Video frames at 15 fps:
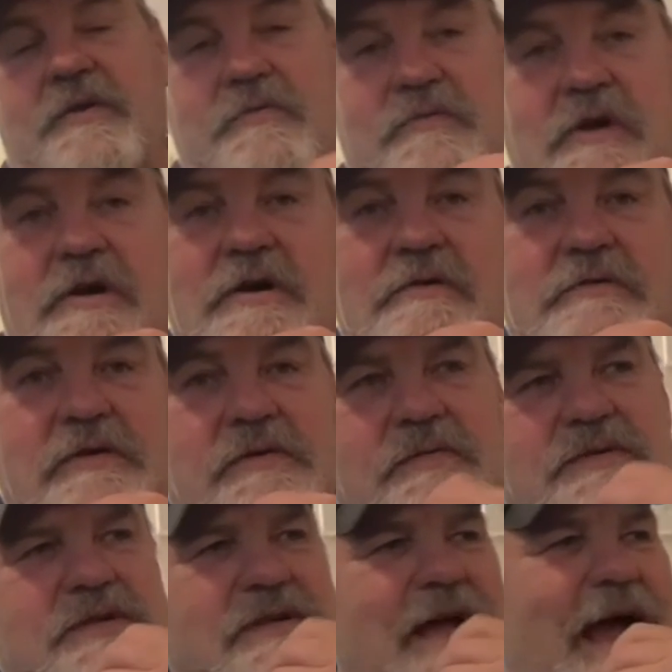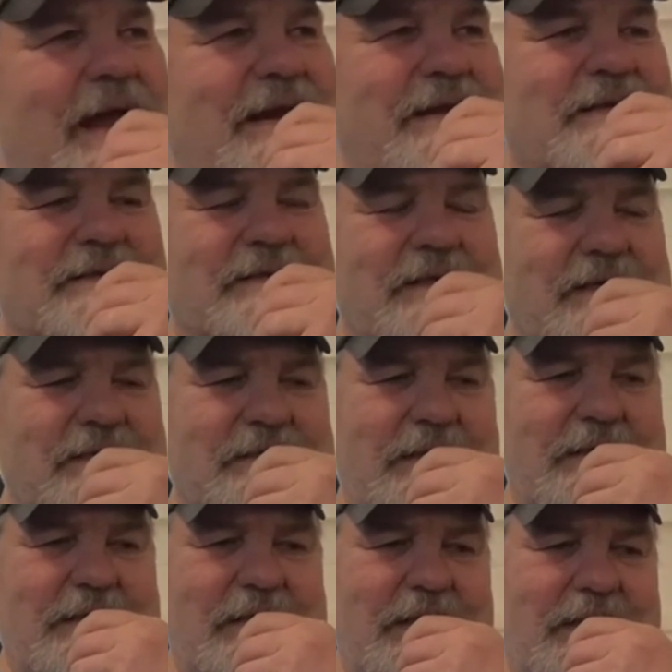the road, it was 96,
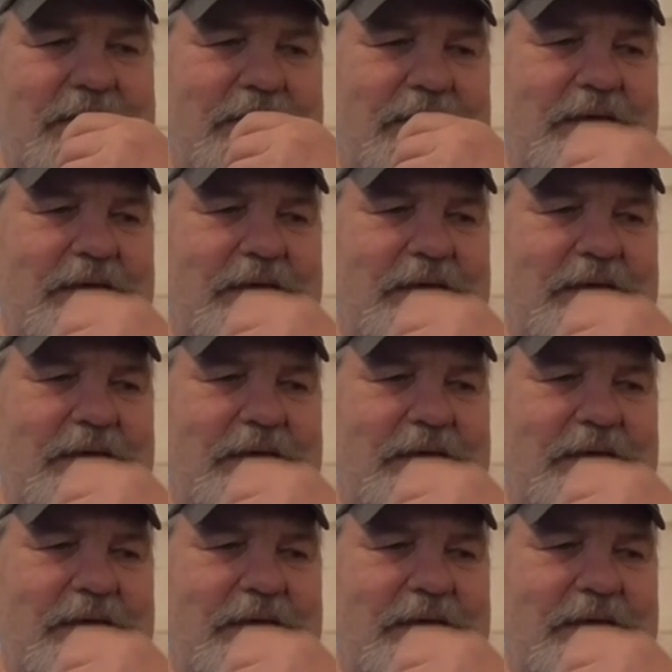I think.